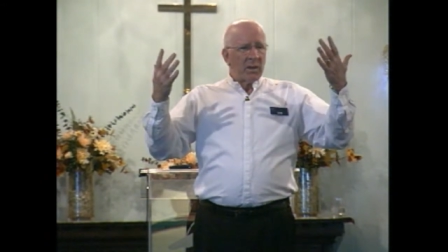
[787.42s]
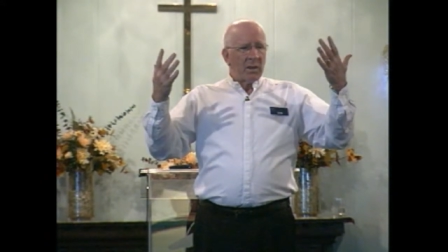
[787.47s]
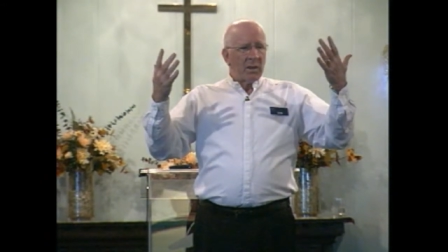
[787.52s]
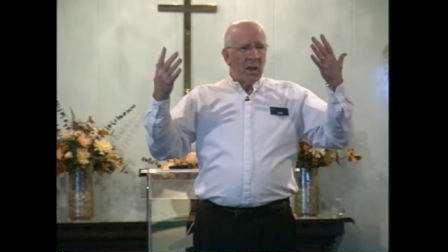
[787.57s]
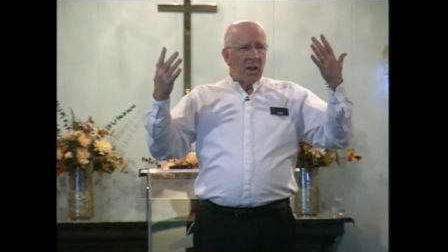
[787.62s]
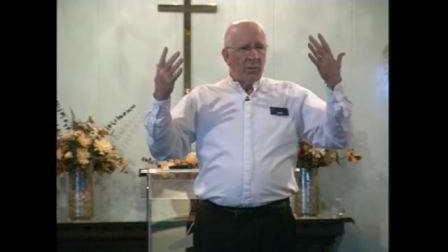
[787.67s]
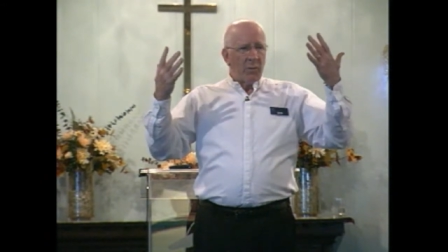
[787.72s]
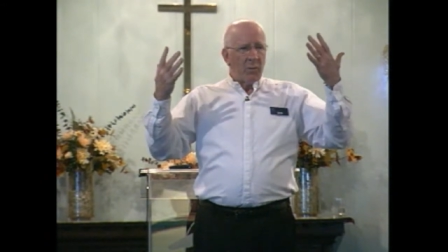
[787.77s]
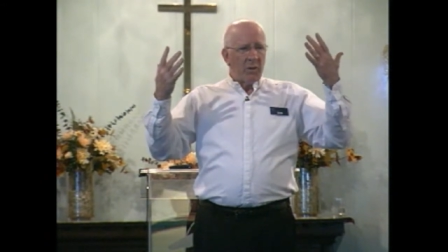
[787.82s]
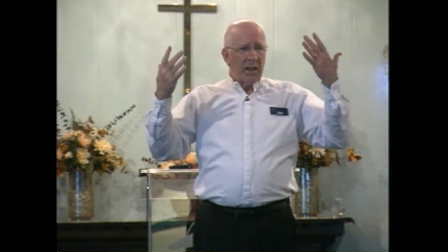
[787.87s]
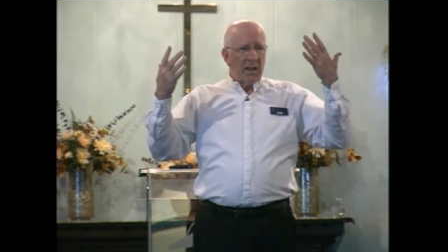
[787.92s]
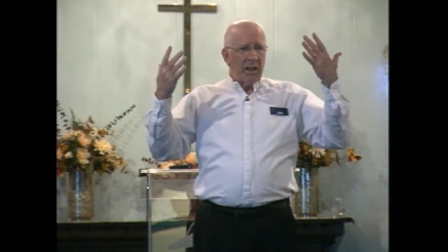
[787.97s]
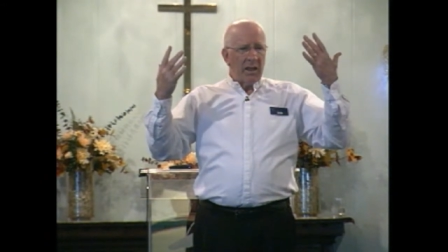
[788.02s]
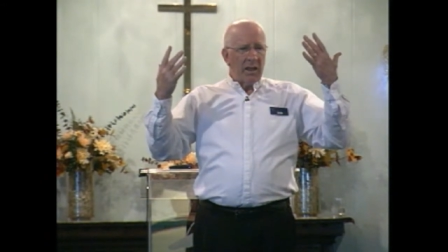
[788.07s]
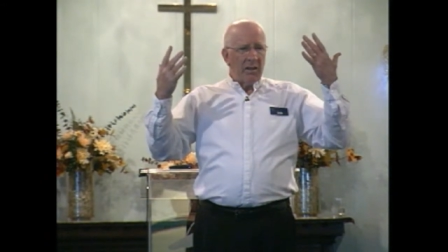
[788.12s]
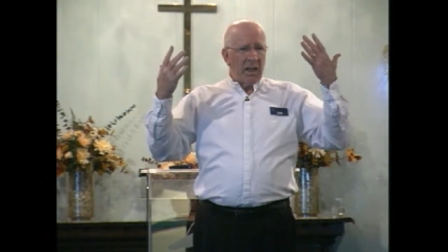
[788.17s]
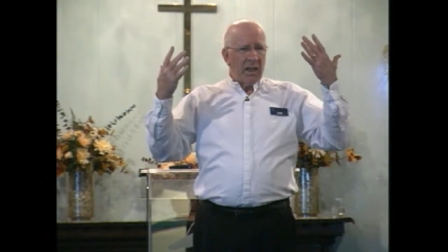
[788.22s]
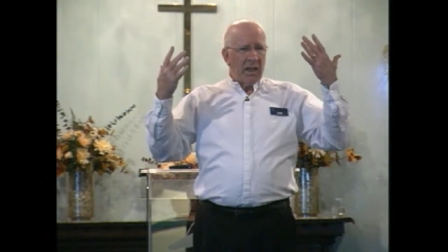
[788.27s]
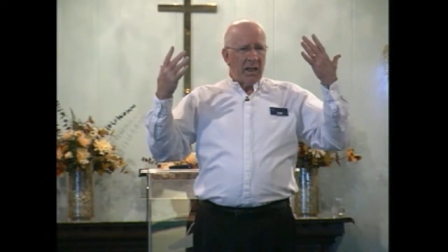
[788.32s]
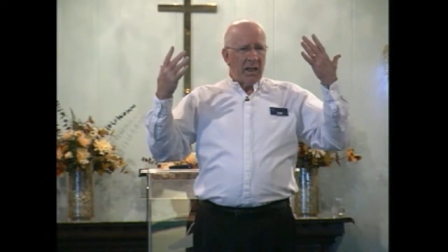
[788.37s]
I
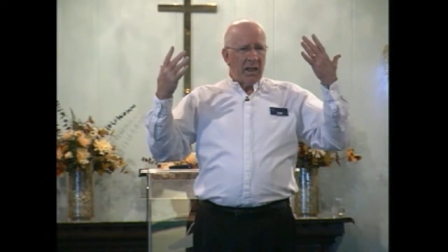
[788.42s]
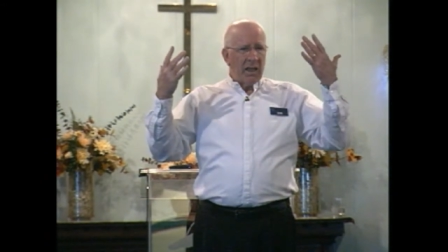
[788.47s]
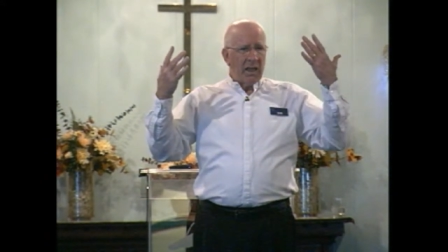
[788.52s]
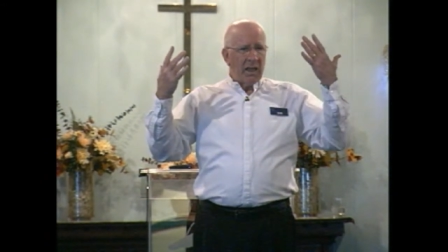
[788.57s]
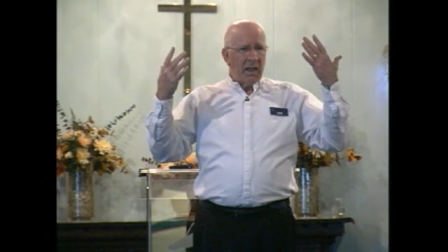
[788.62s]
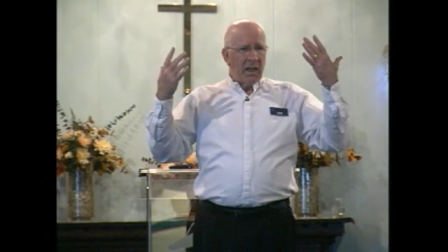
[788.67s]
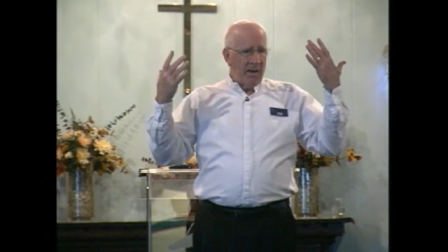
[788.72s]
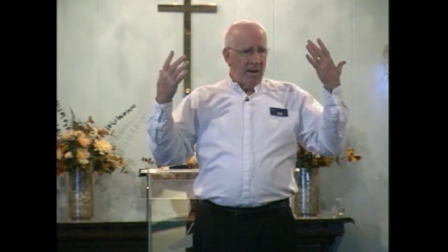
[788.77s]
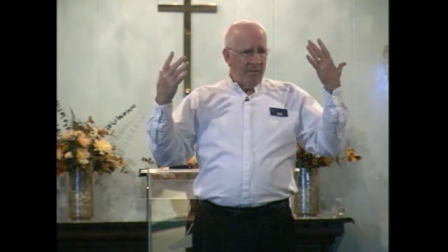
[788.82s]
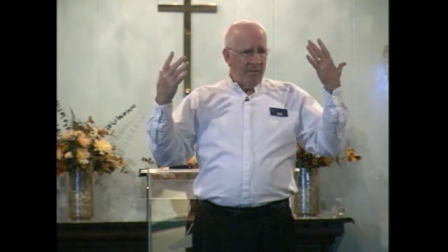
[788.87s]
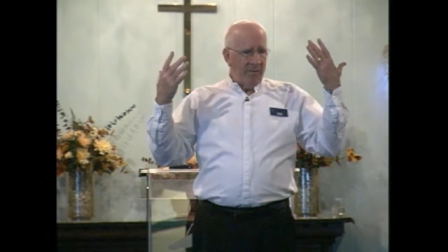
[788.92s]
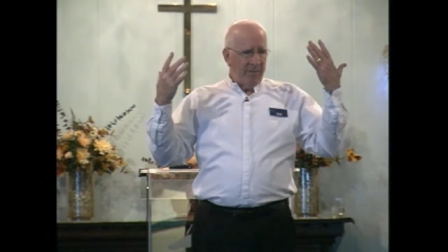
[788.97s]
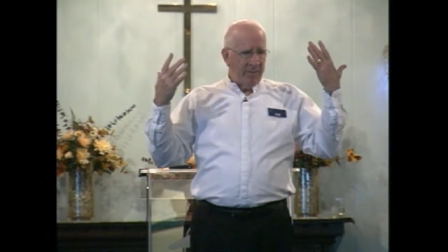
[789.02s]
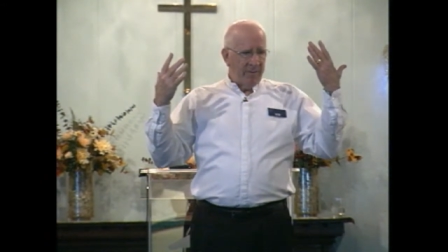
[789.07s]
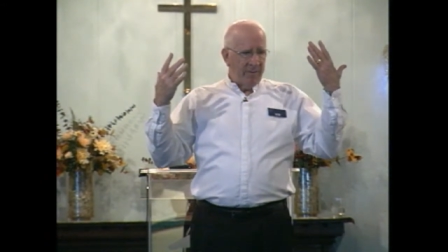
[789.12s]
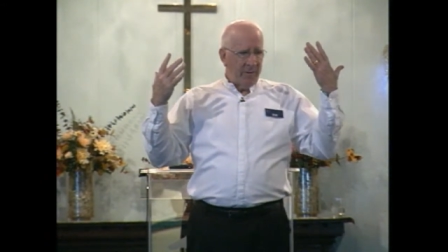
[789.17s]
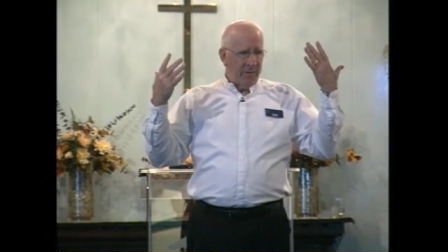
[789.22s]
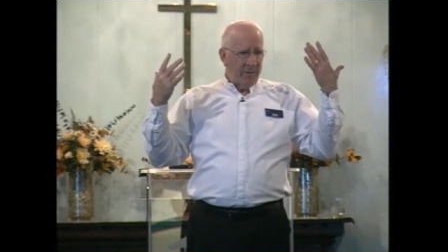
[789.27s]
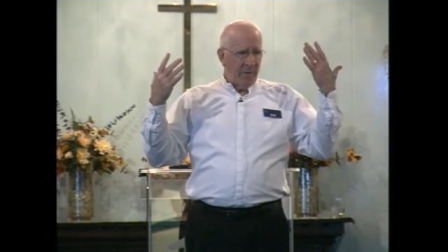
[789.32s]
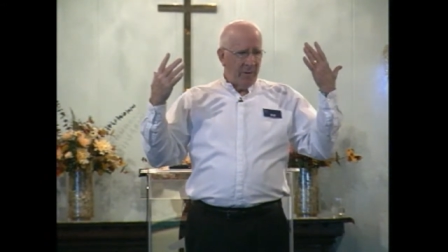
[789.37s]
breathe in
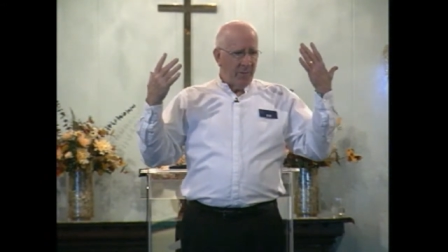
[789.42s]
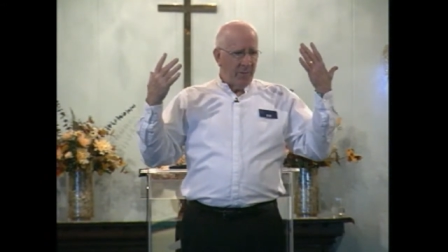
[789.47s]
life,